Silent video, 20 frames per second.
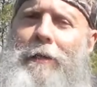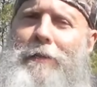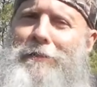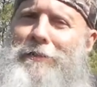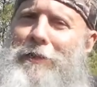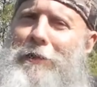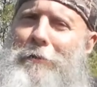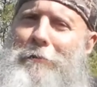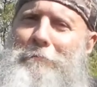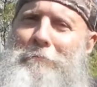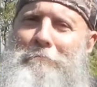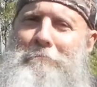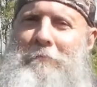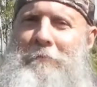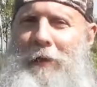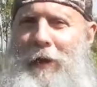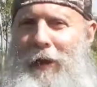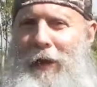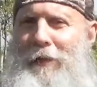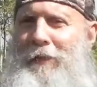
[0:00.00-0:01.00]
So
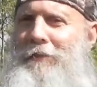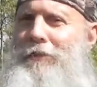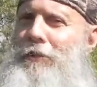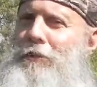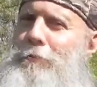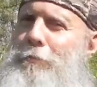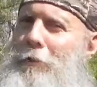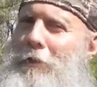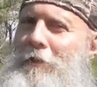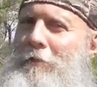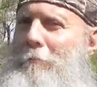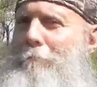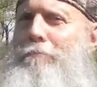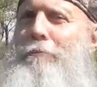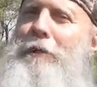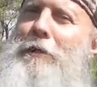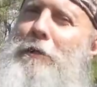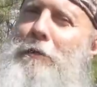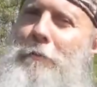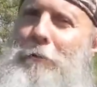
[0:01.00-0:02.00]
I just wanted to
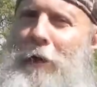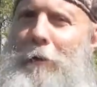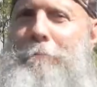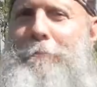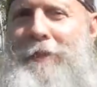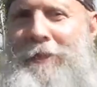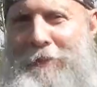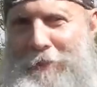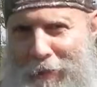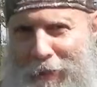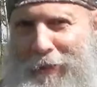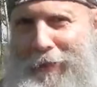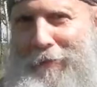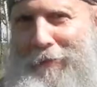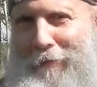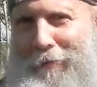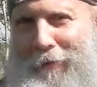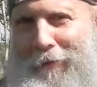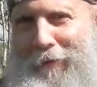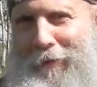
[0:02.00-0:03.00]
bring you up to
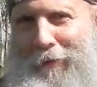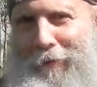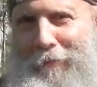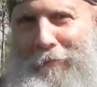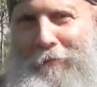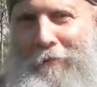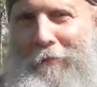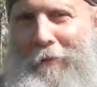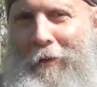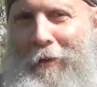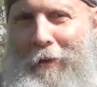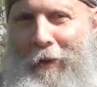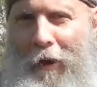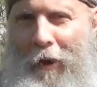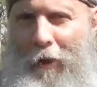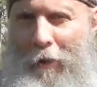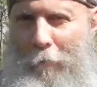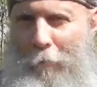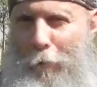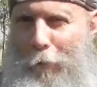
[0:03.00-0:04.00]
date on
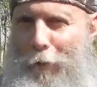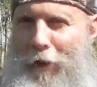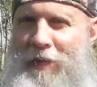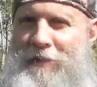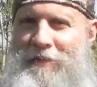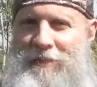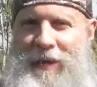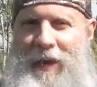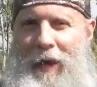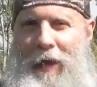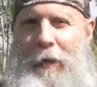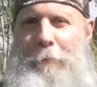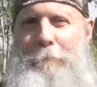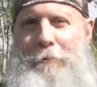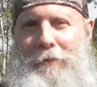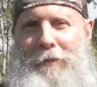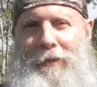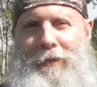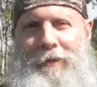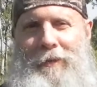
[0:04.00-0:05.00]
on what's
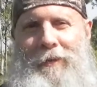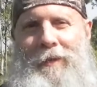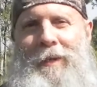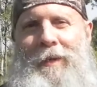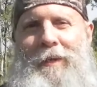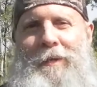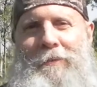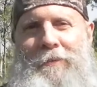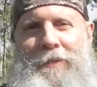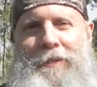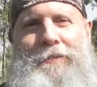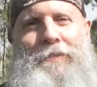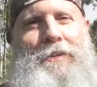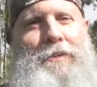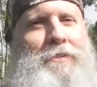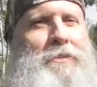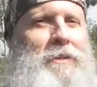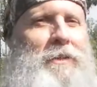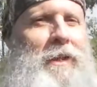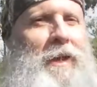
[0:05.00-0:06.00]
happening. This
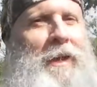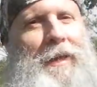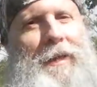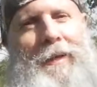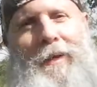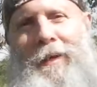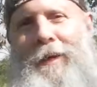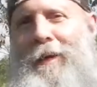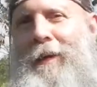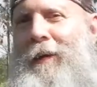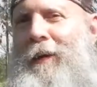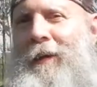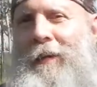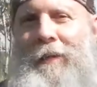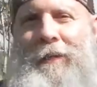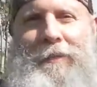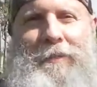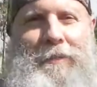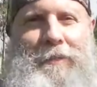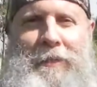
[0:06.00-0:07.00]
is like
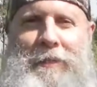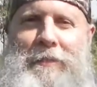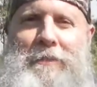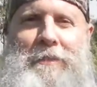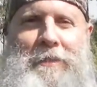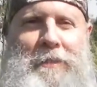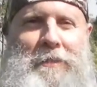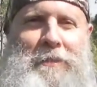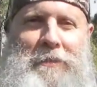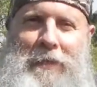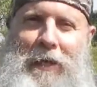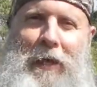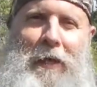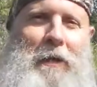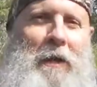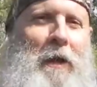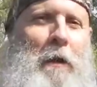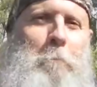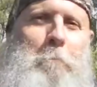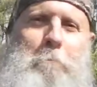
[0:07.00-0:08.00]
this is
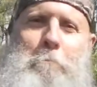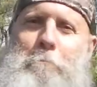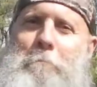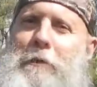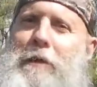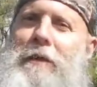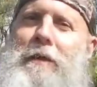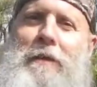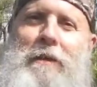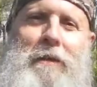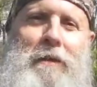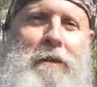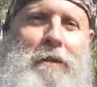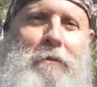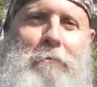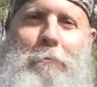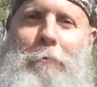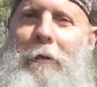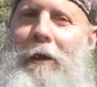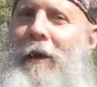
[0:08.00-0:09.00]
like a big
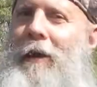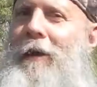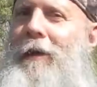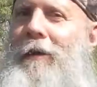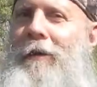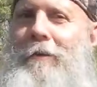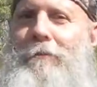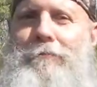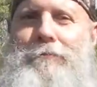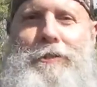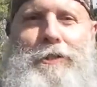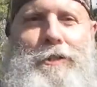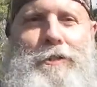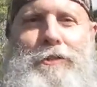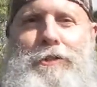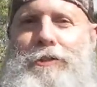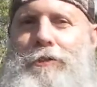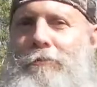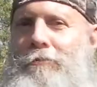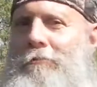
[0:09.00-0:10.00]
wave
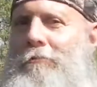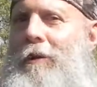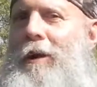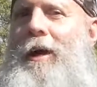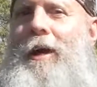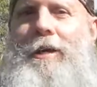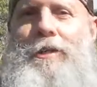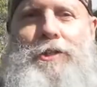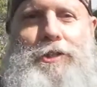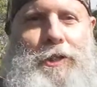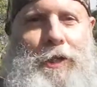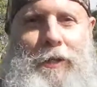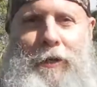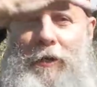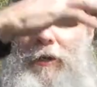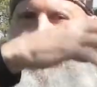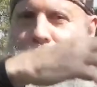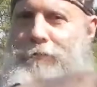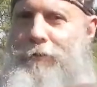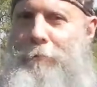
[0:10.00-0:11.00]
just crashing
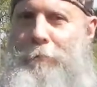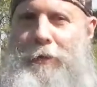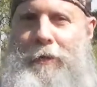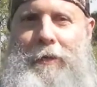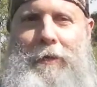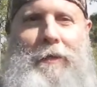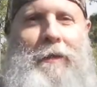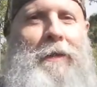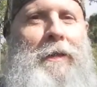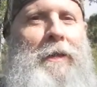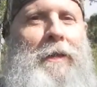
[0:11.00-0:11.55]
over me